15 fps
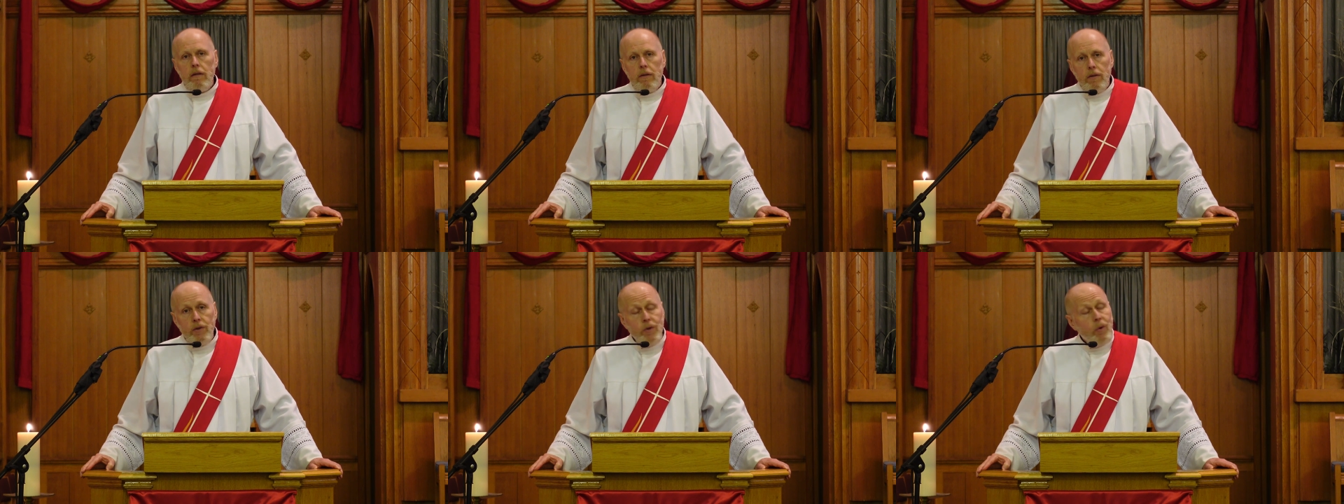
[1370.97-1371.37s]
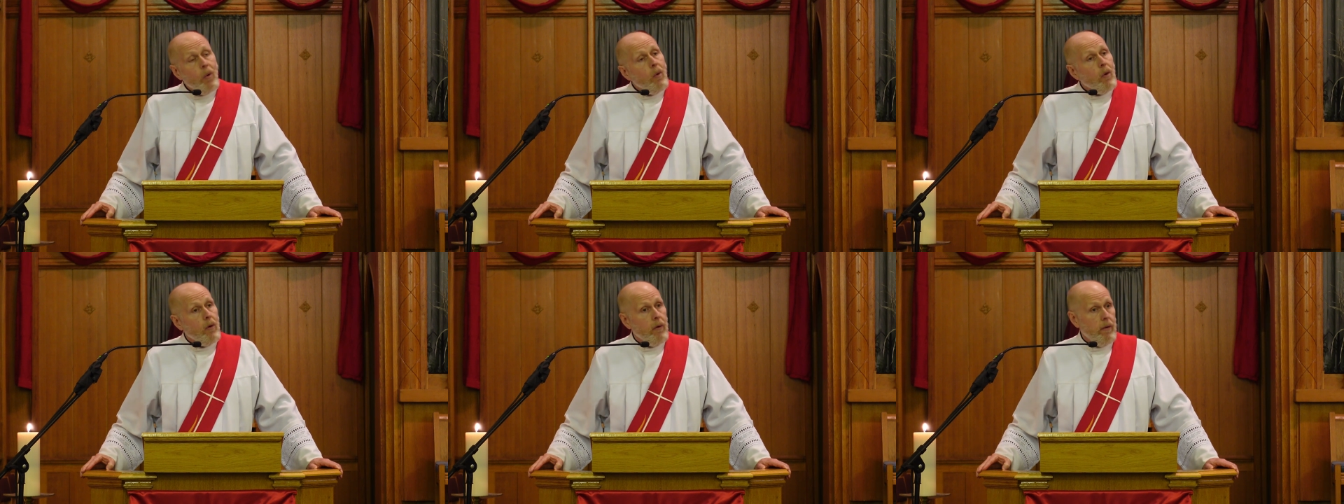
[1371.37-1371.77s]

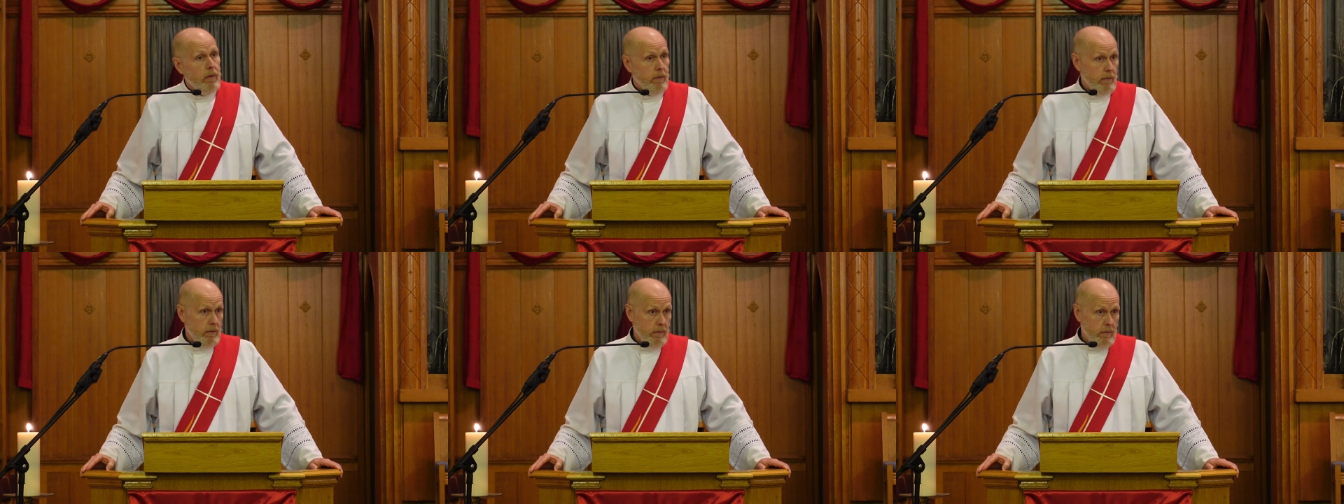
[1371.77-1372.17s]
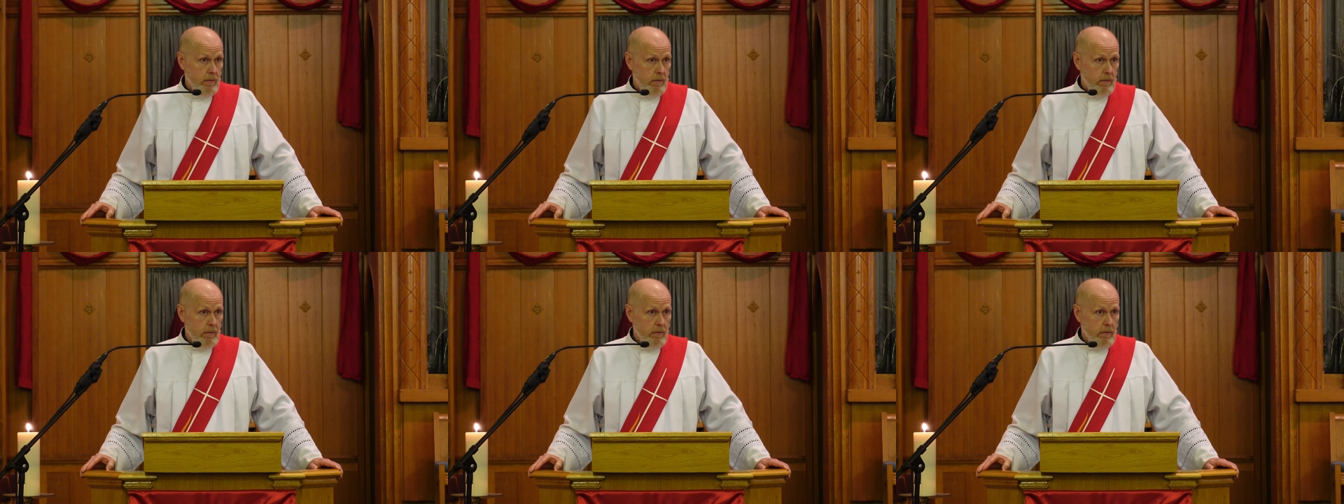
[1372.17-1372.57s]
your
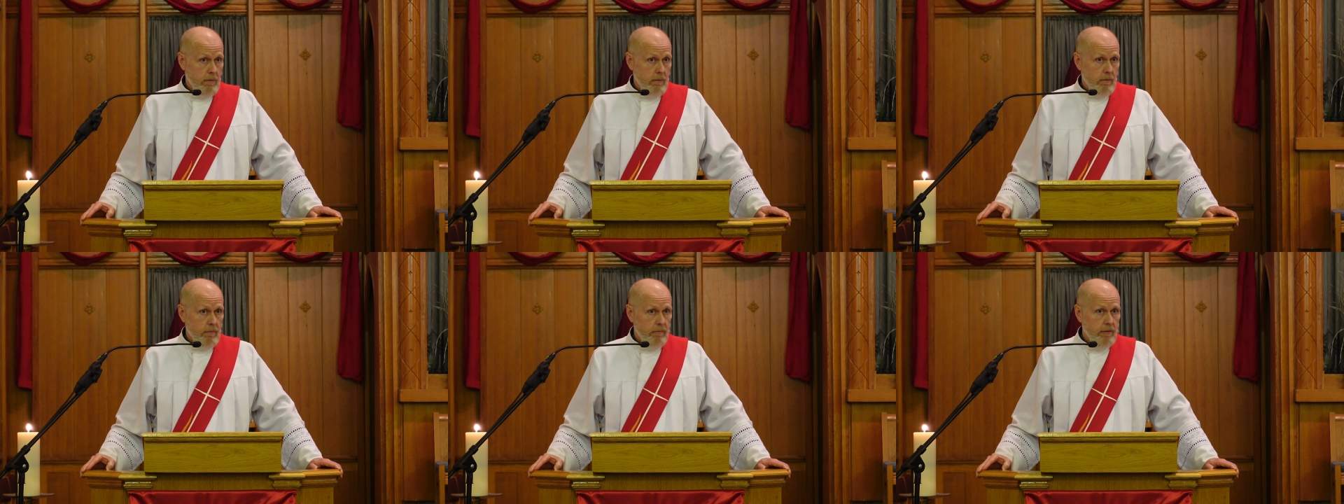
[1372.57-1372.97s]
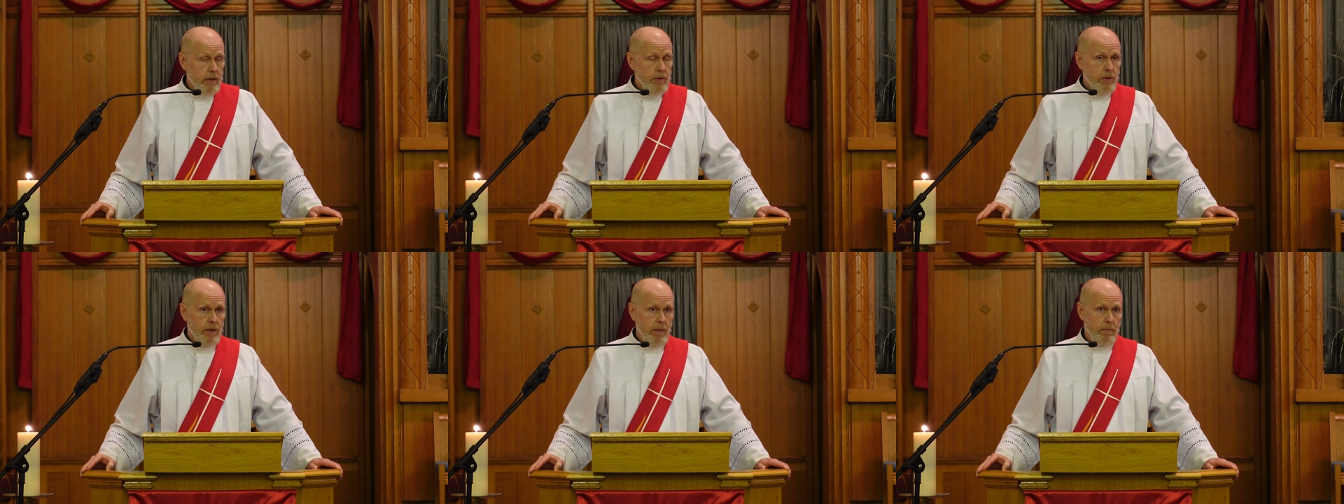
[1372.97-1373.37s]

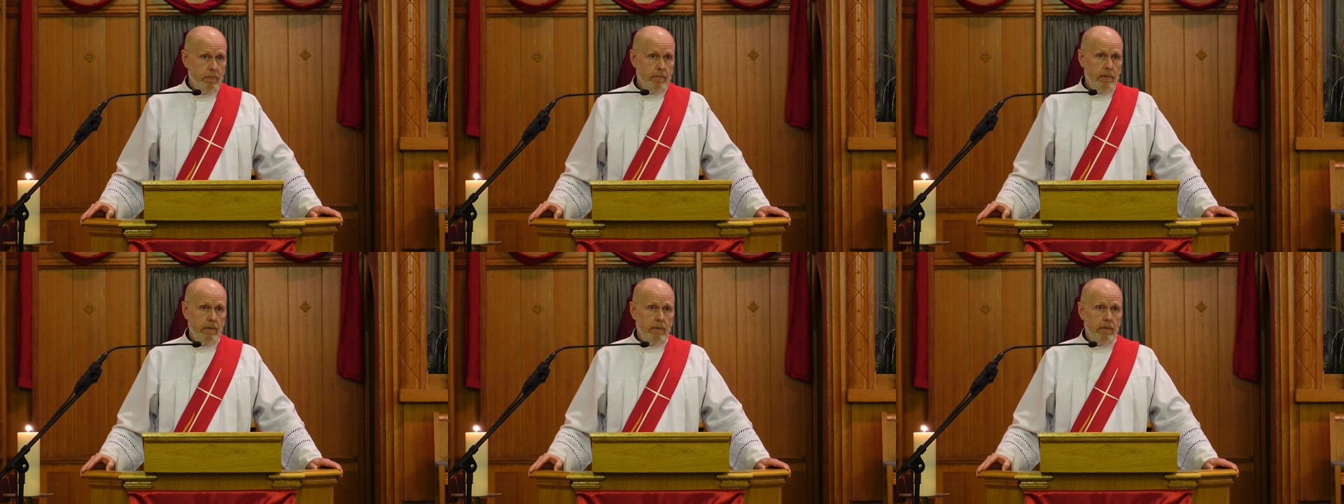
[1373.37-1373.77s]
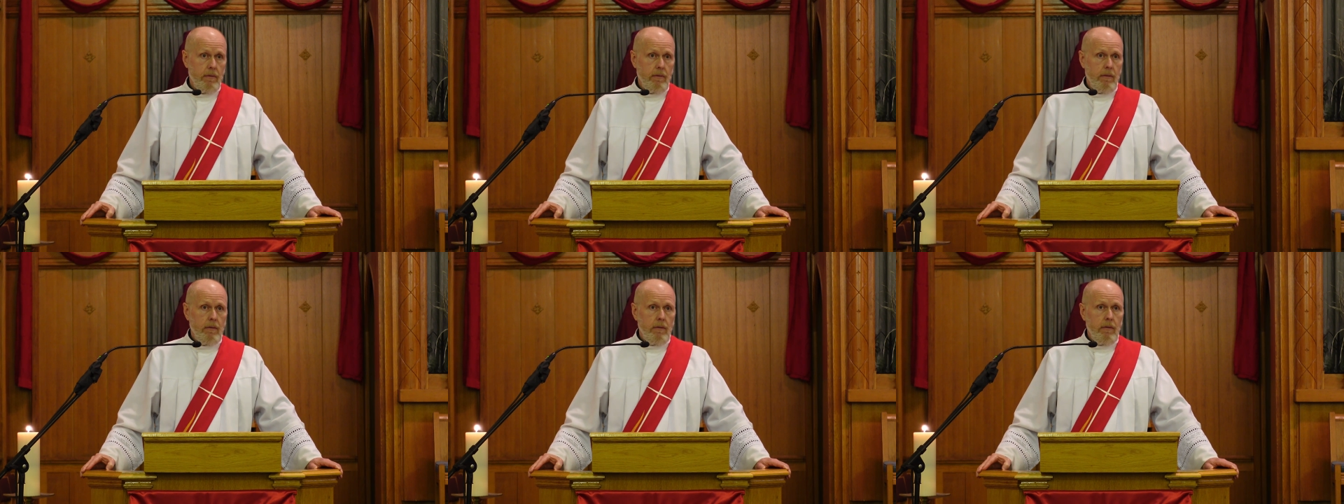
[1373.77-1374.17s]
friendship
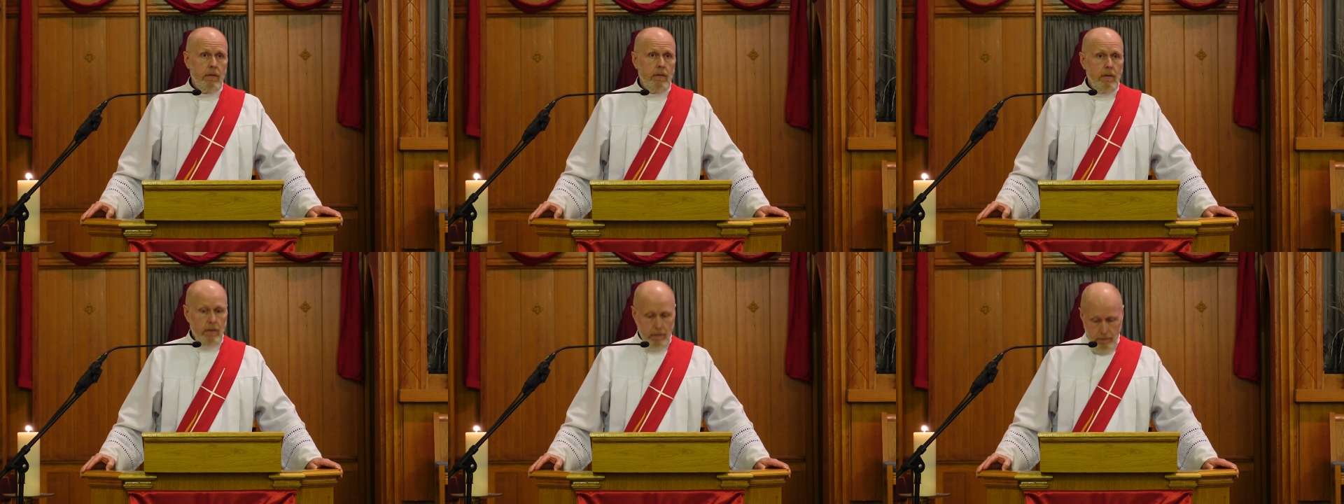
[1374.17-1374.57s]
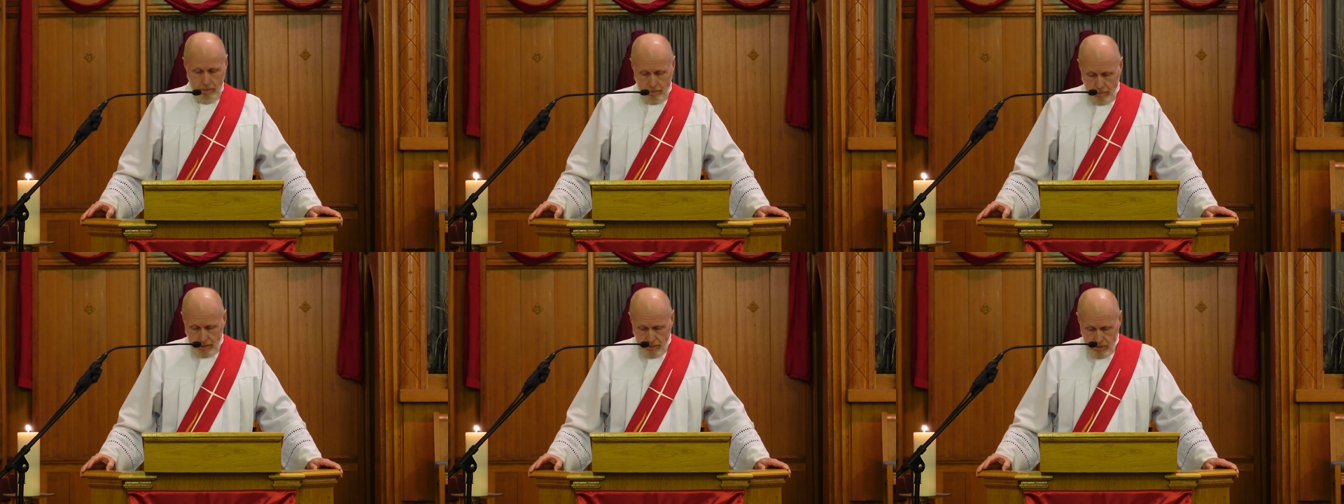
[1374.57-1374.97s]

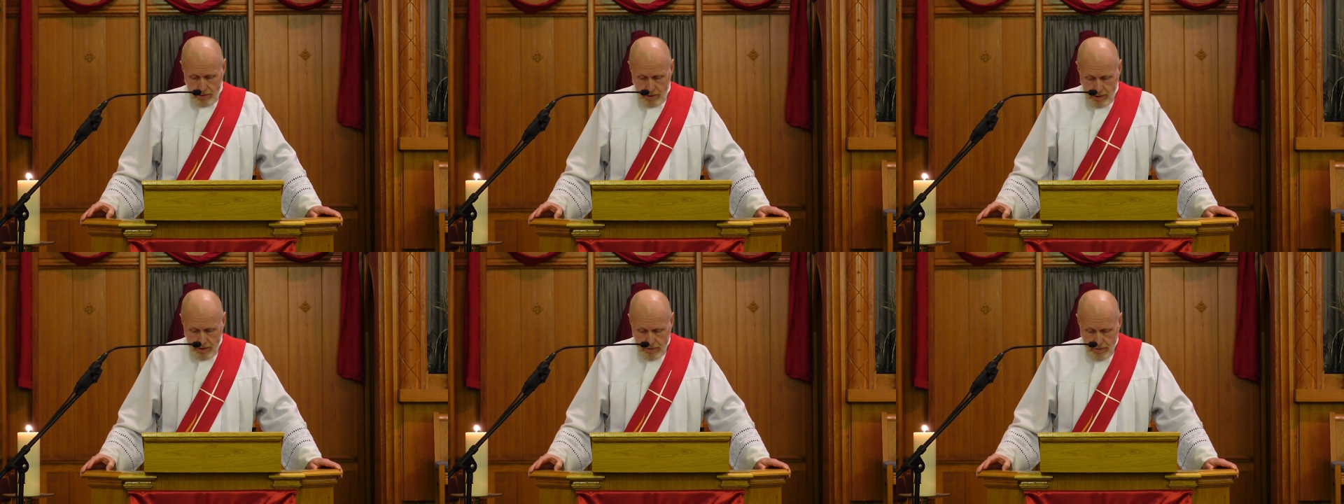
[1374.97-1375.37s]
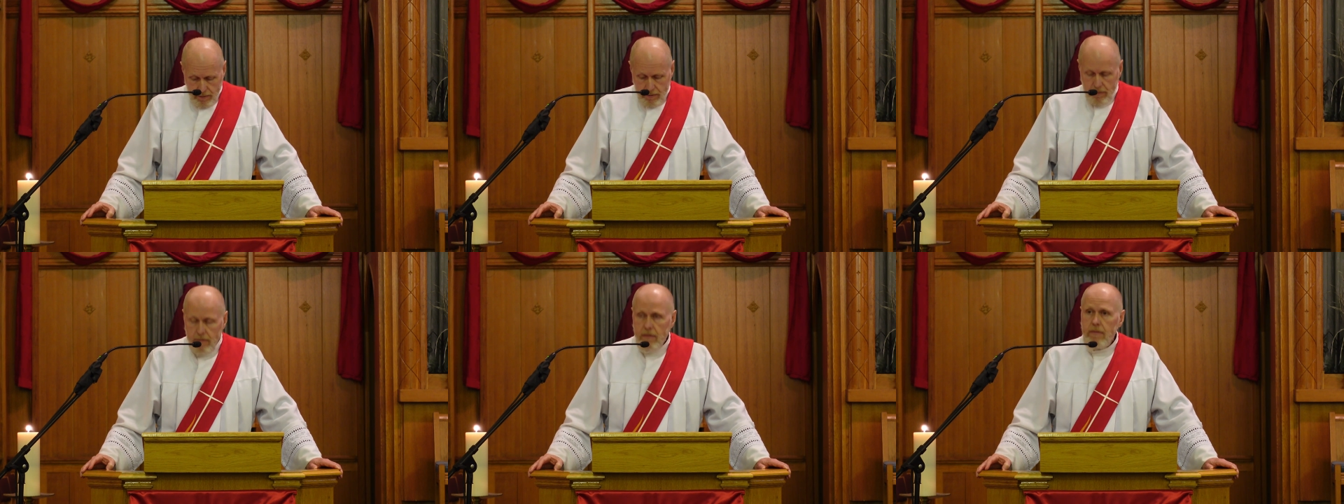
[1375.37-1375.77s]
with
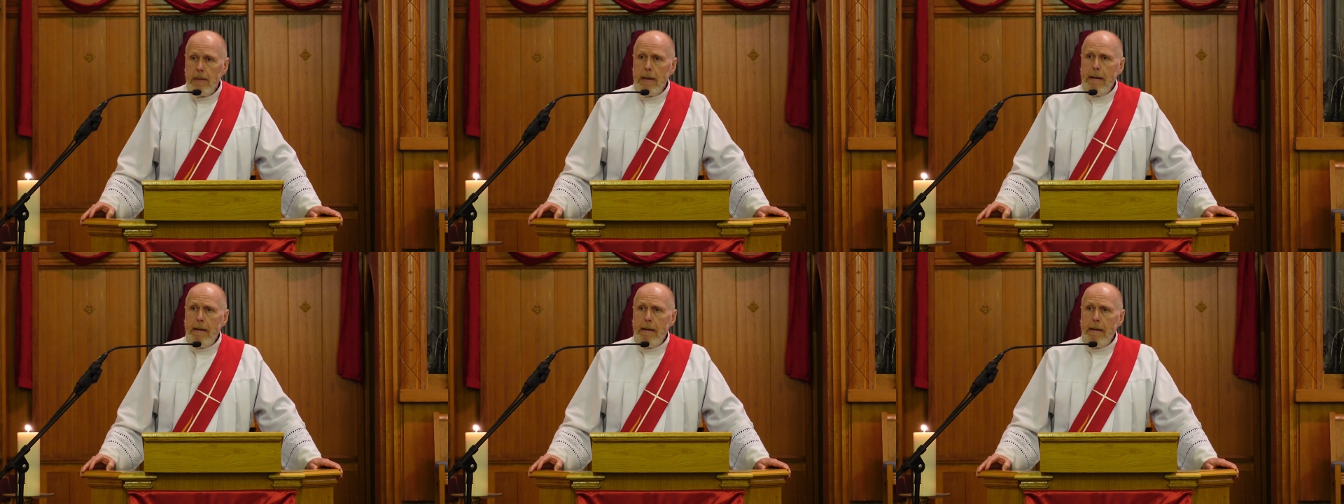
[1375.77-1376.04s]
Jesus.